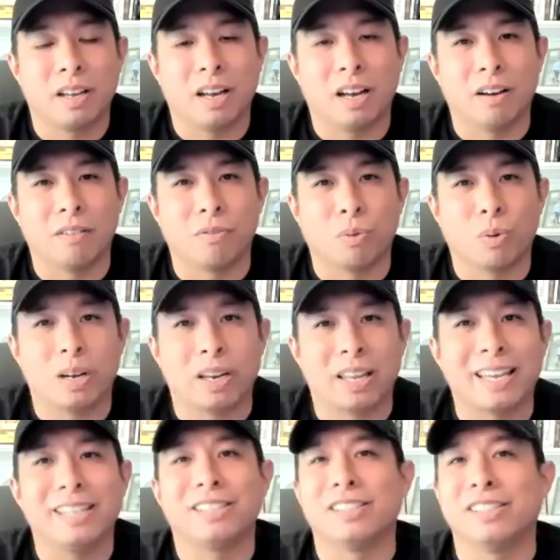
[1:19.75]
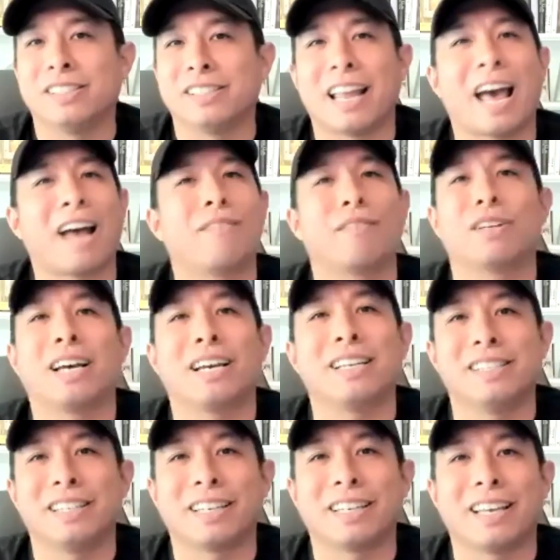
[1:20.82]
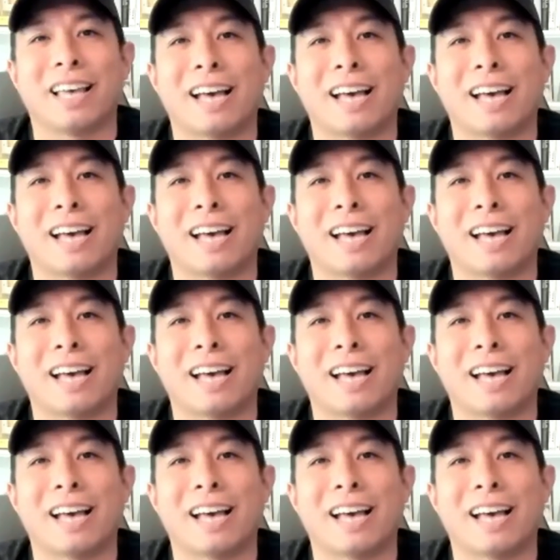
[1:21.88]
of what Asians in advertising